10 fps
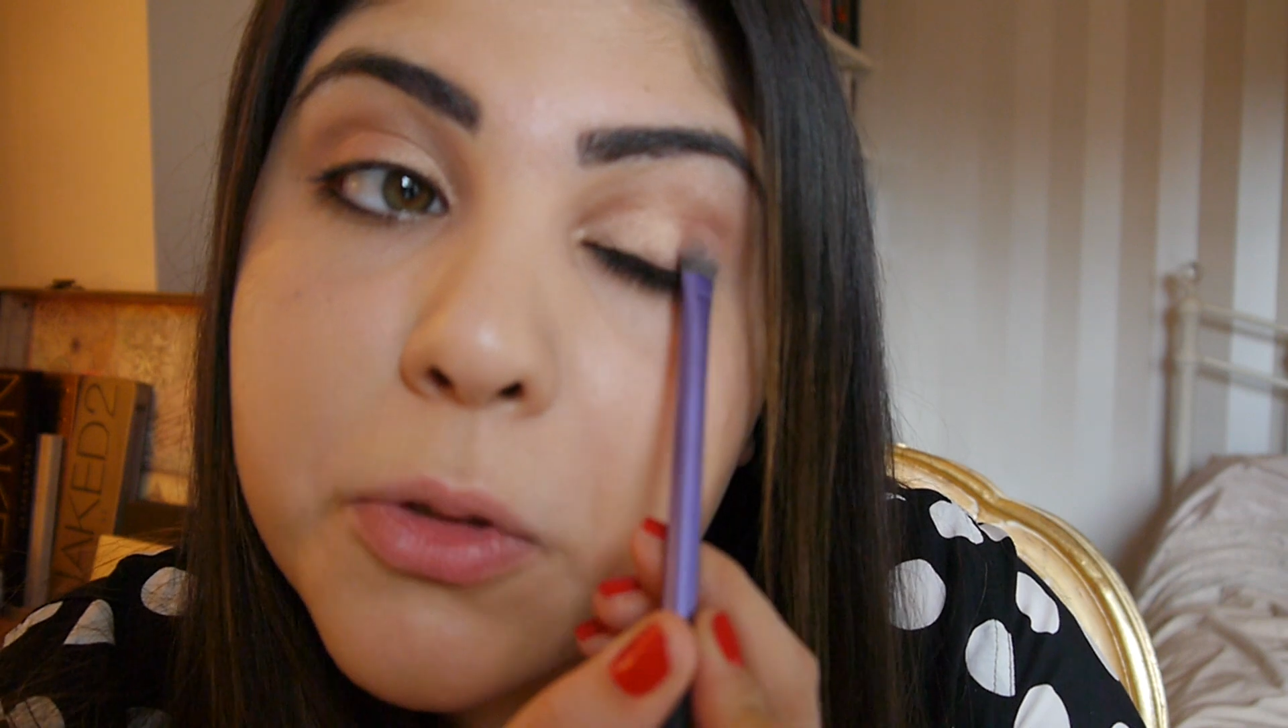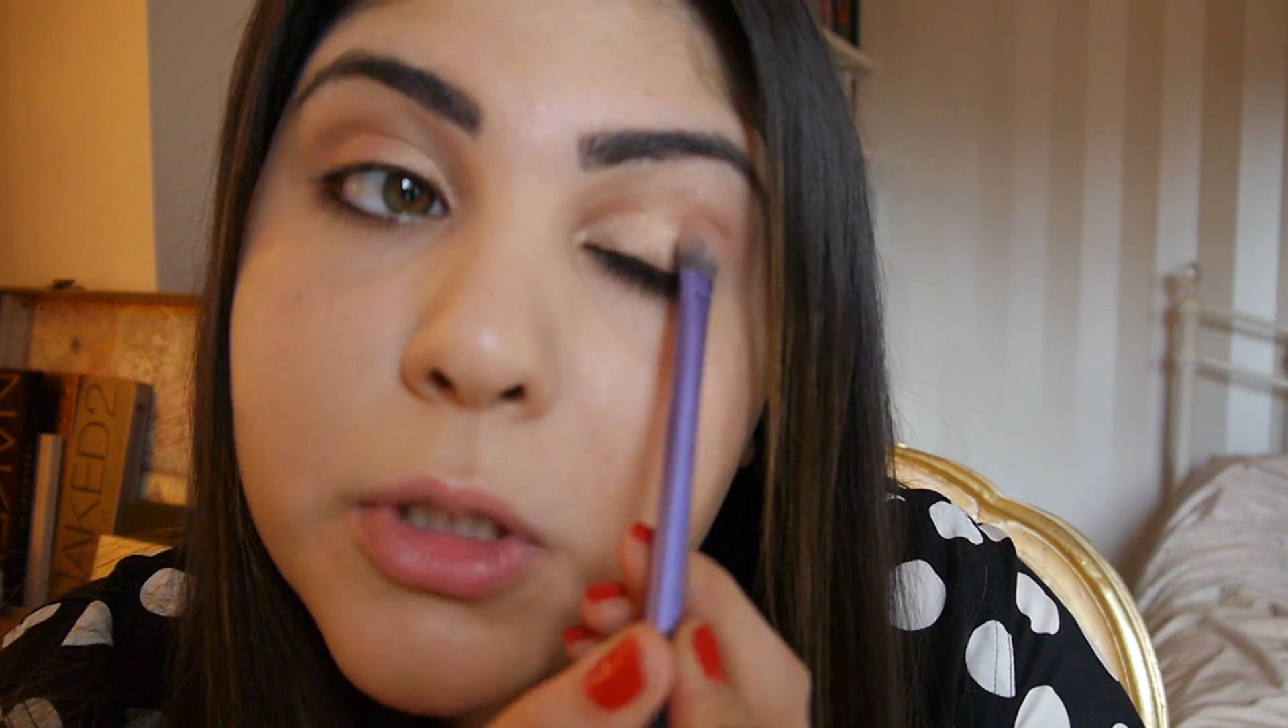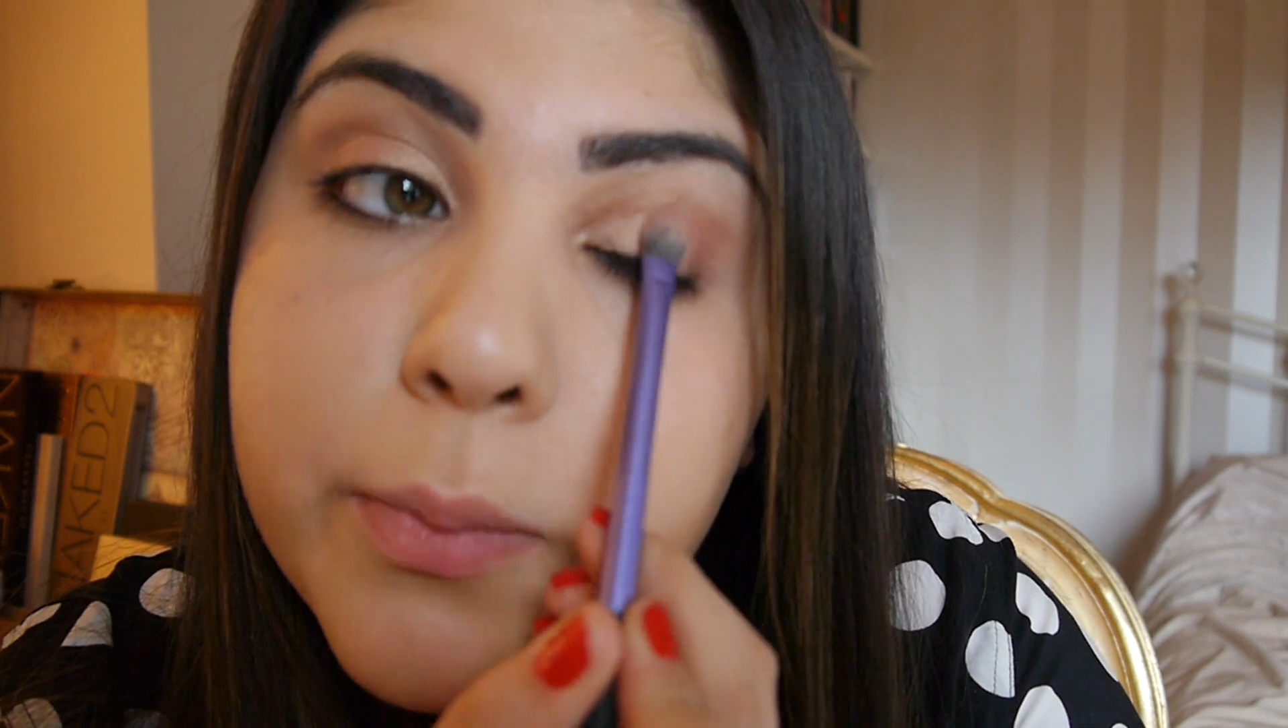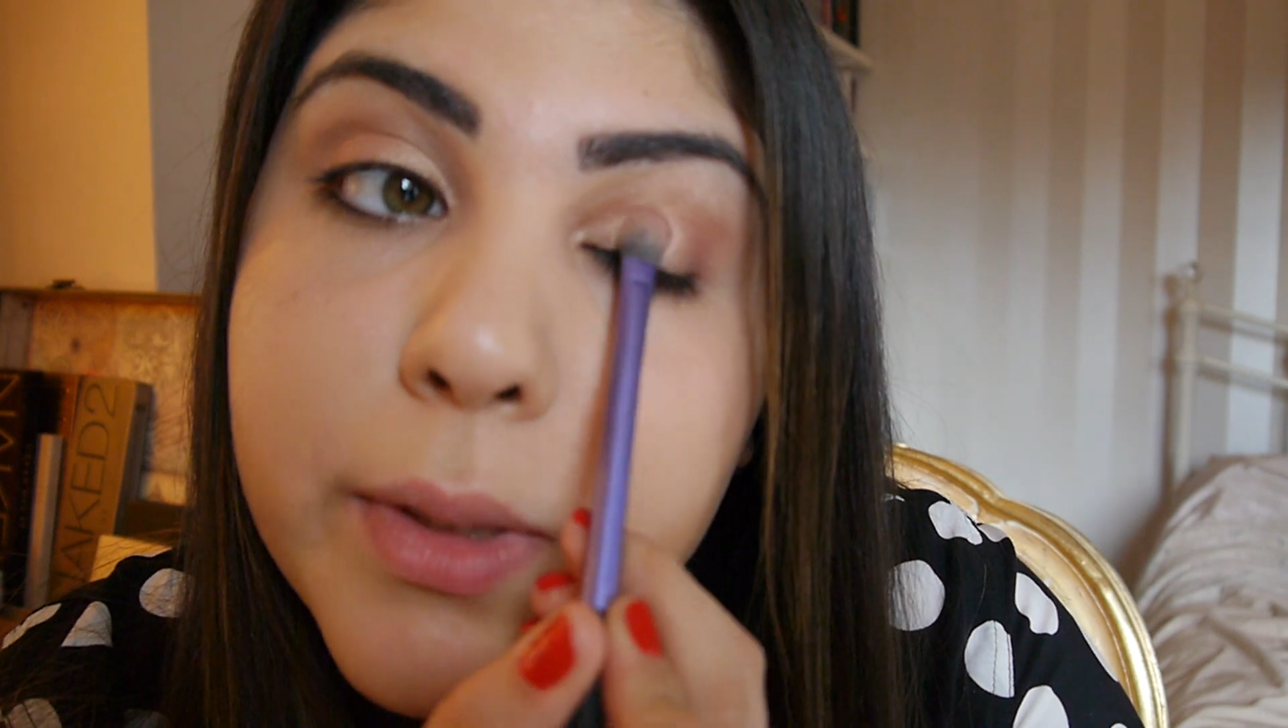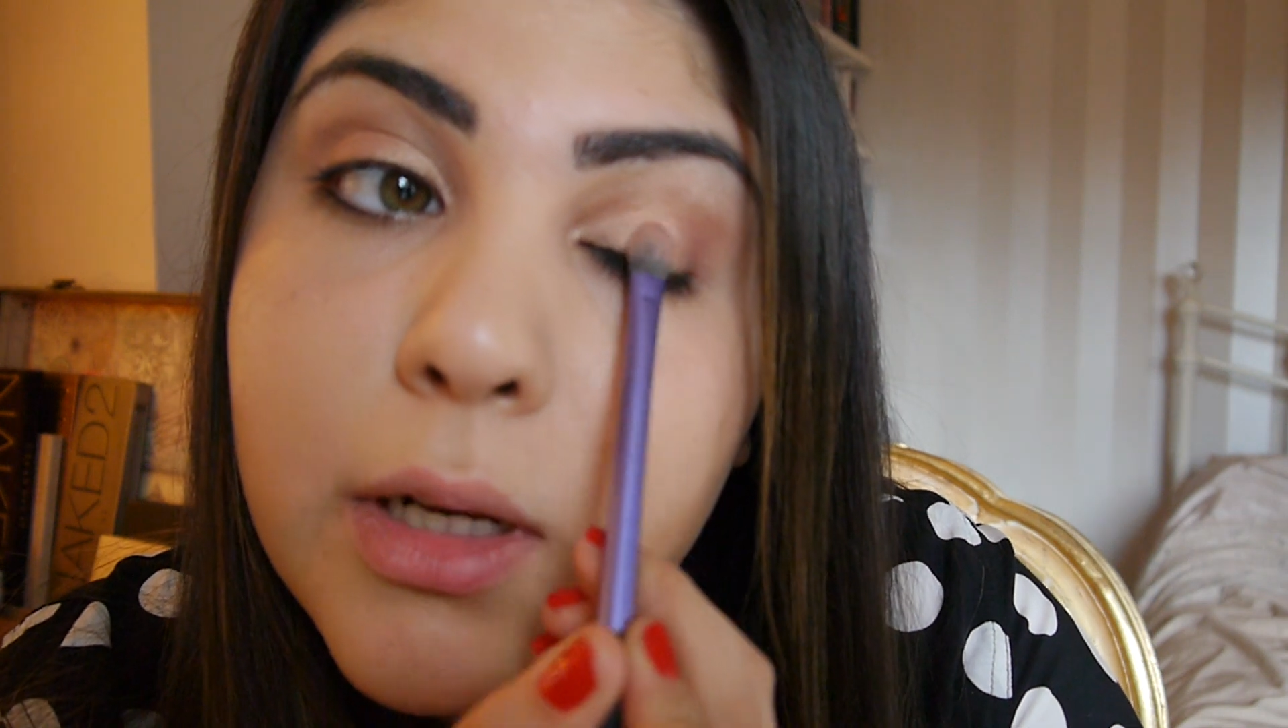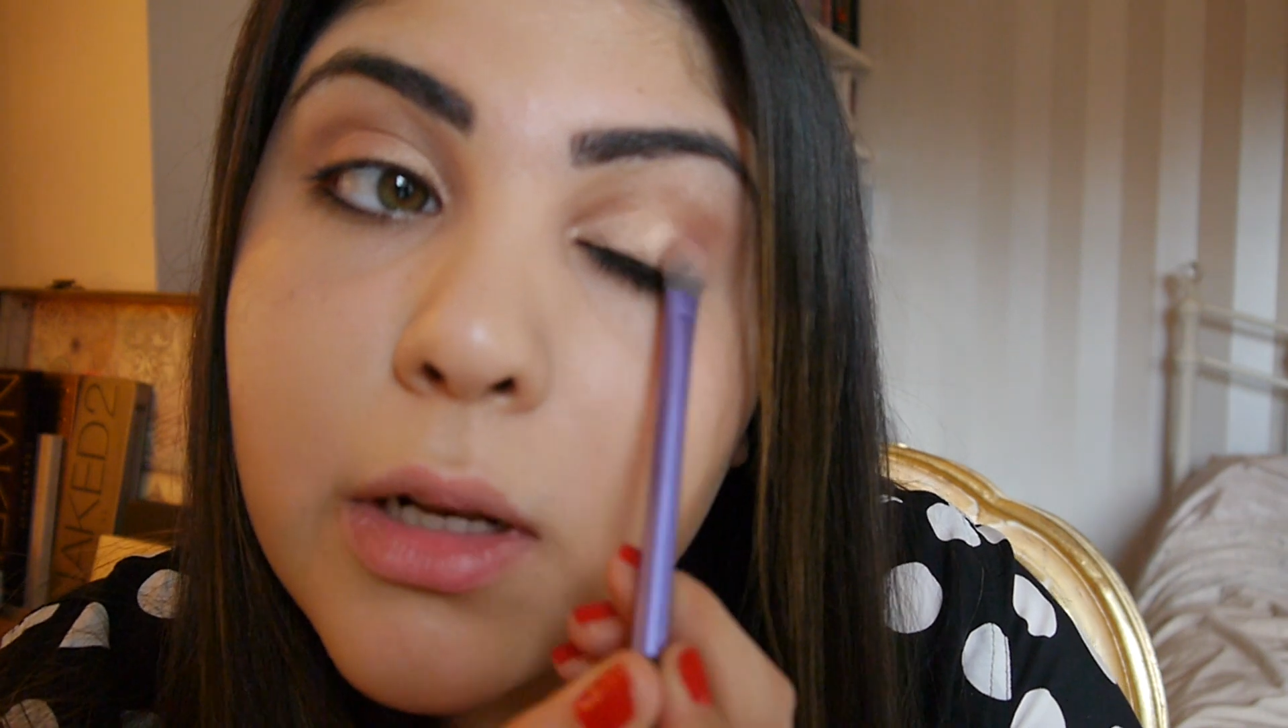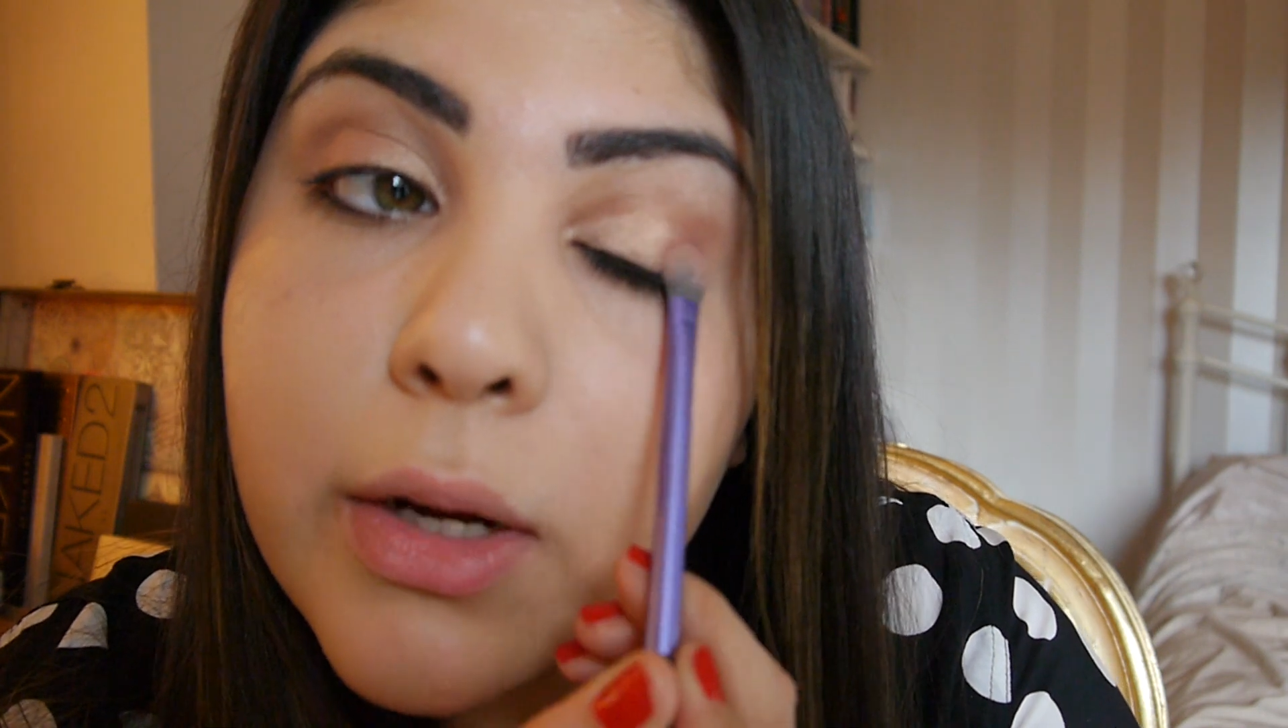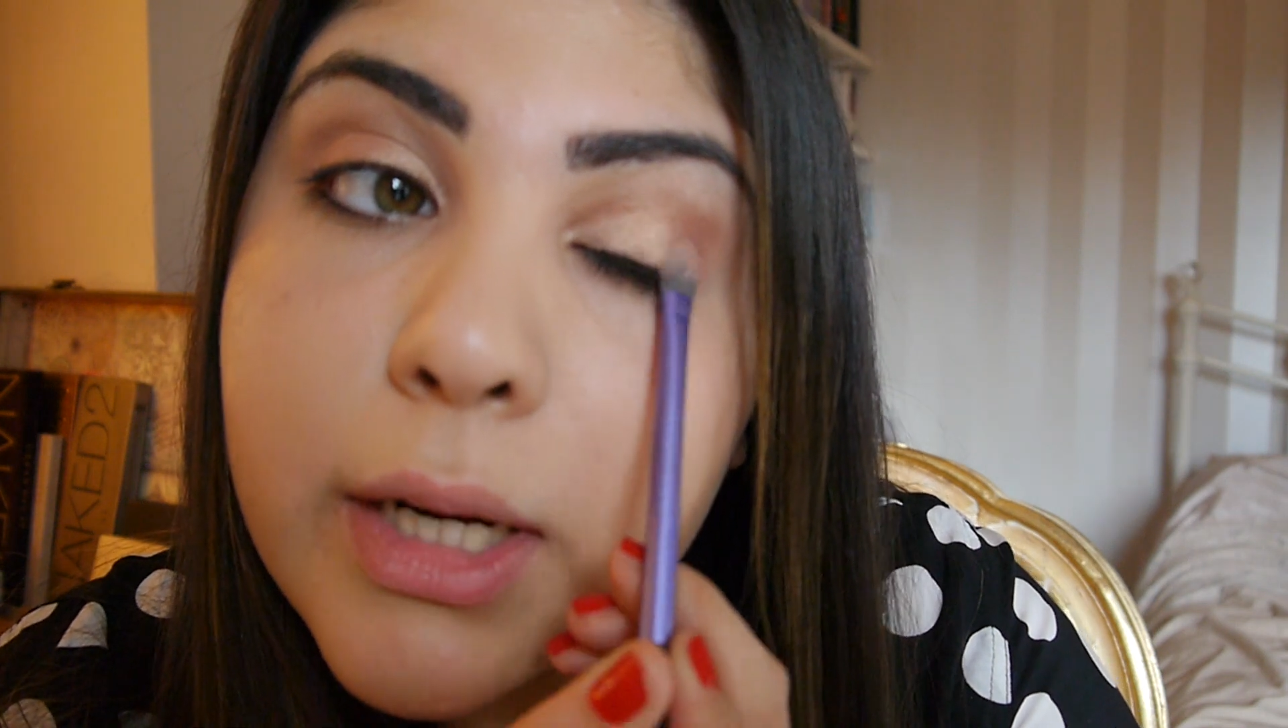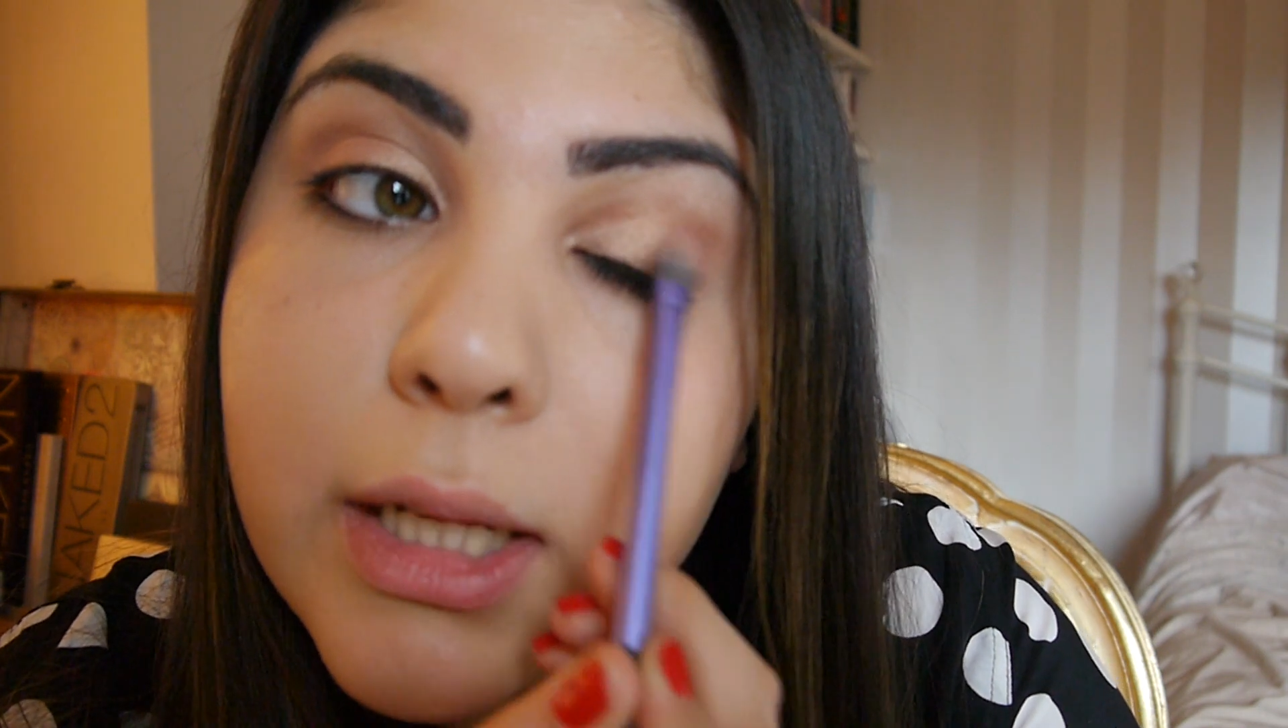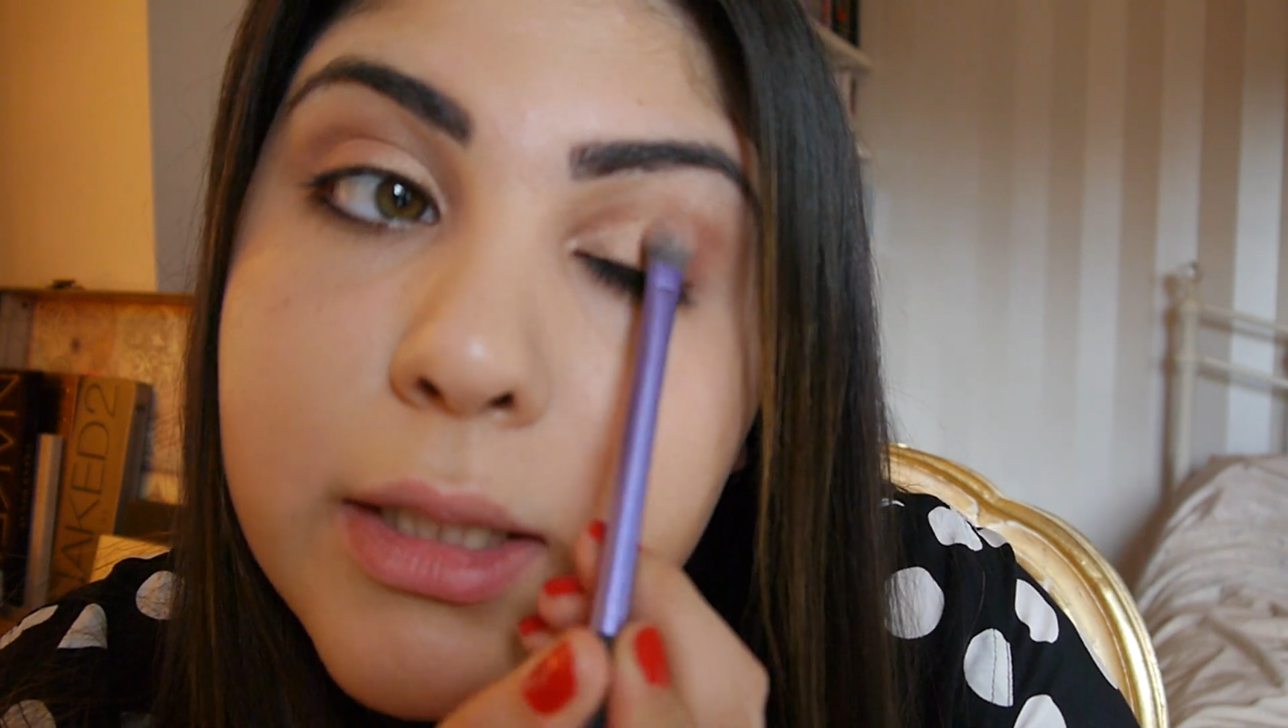just going to be
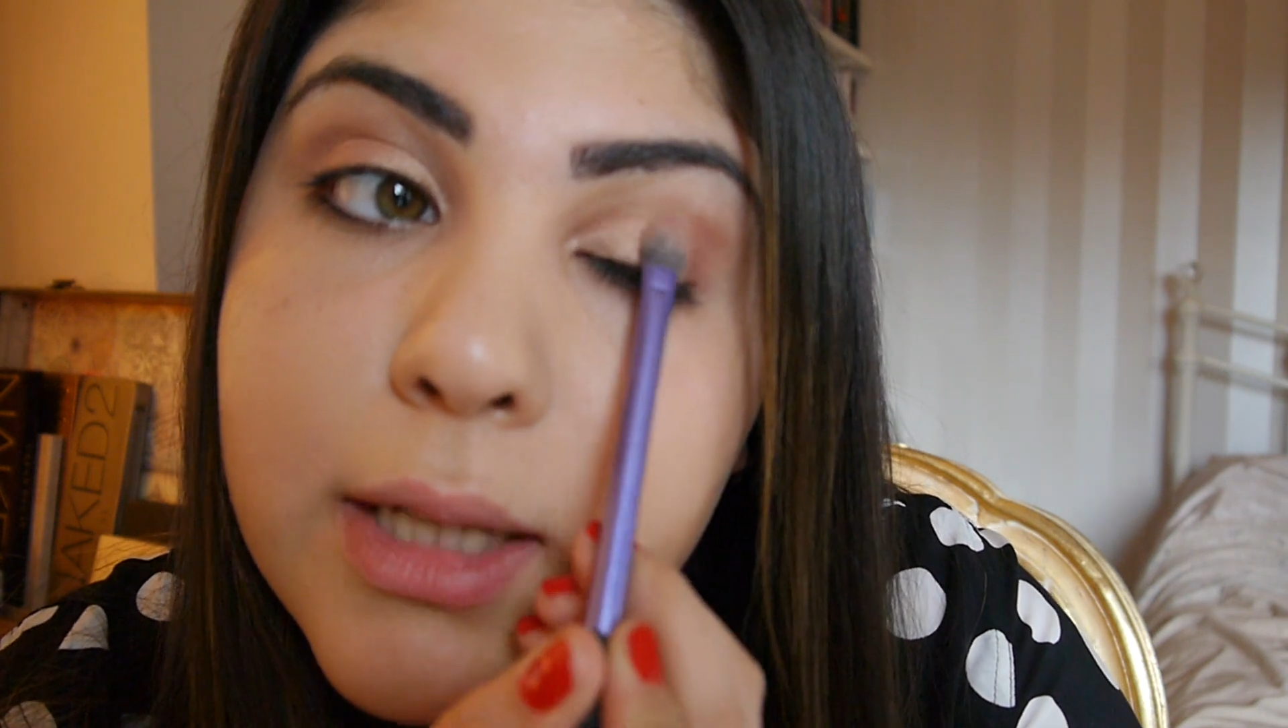lightly